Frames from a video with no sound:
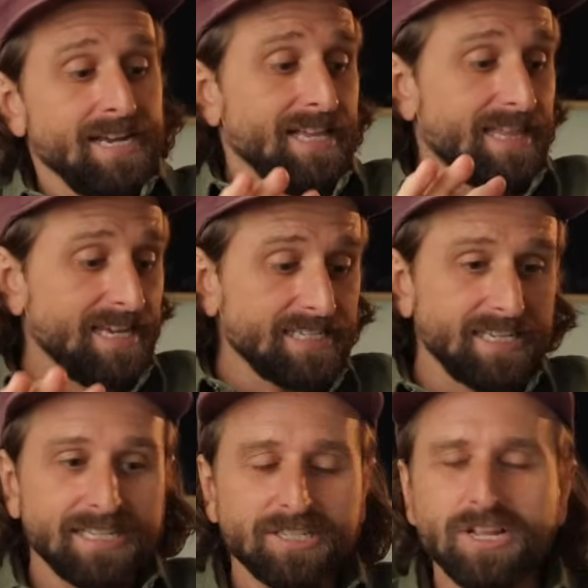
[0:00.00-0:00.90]
This
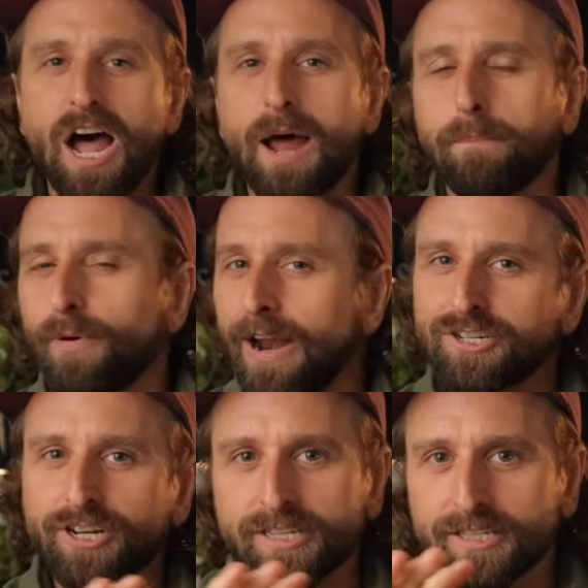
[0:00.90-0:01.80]
is not
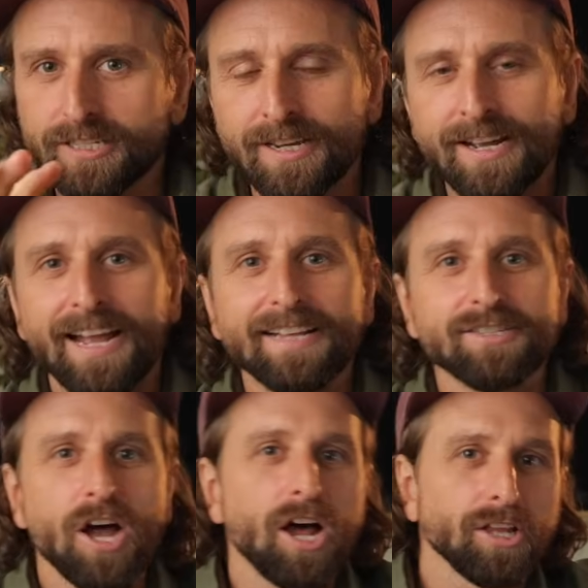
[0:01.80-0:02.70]
precious. It's
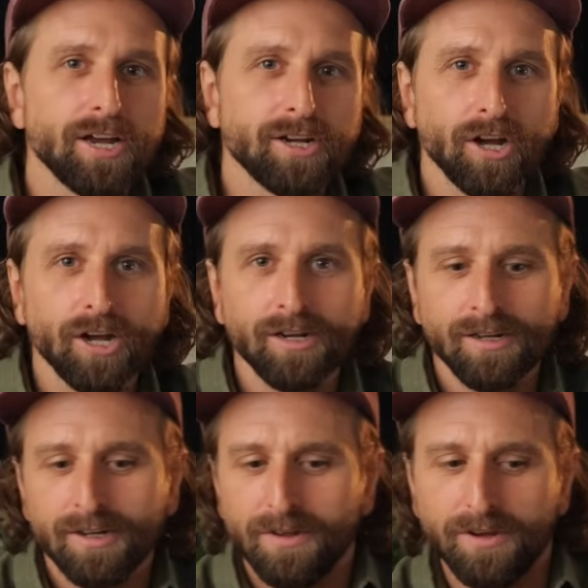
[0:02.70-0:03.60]
not like a
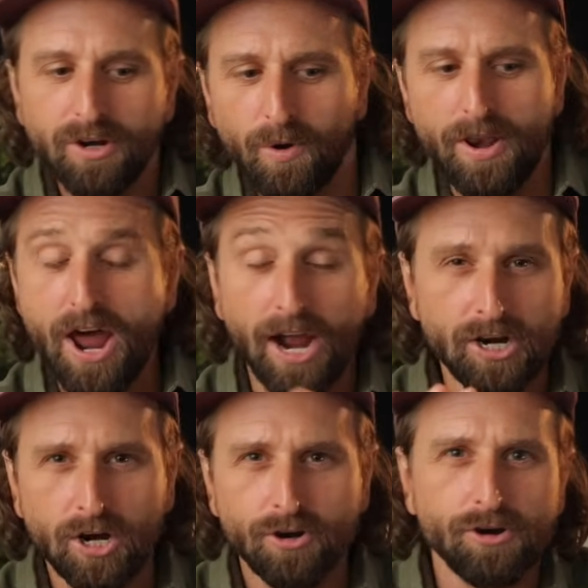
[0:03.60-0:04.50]

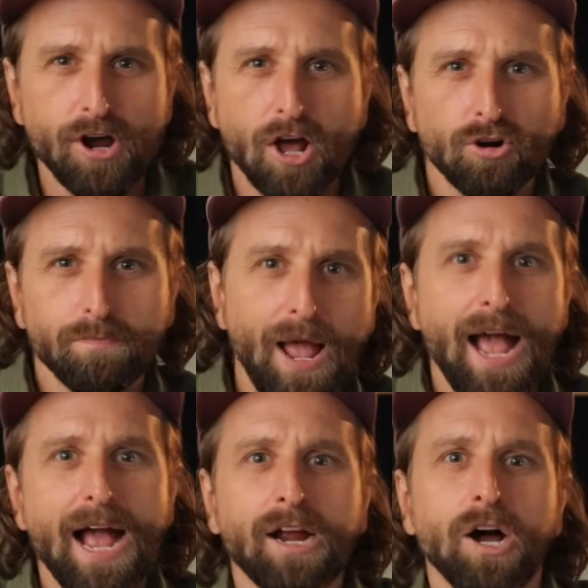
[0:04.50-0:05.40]
$900
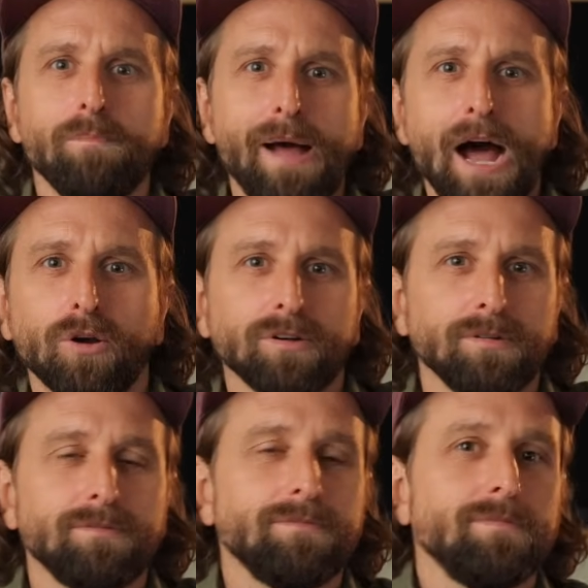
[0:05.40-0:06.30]
bag about
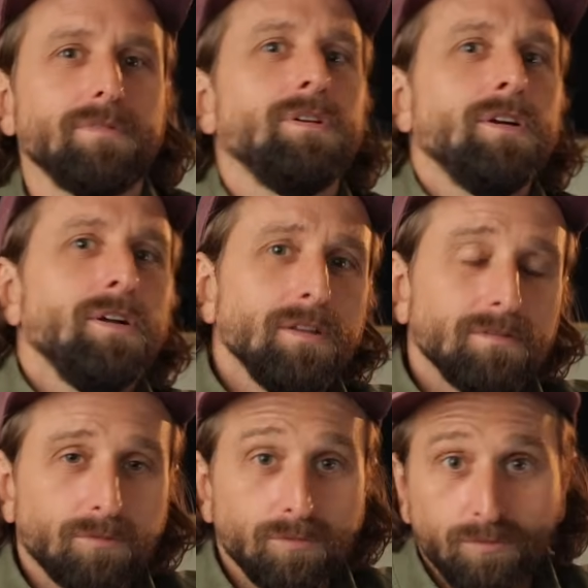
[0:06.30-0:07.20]

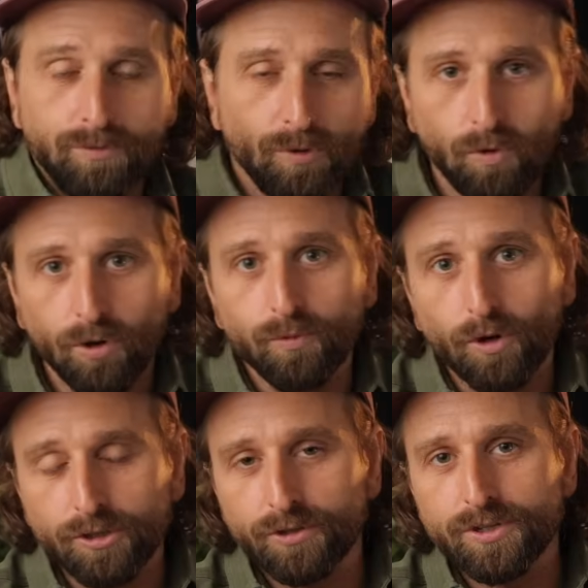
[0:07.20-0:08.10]
the World War II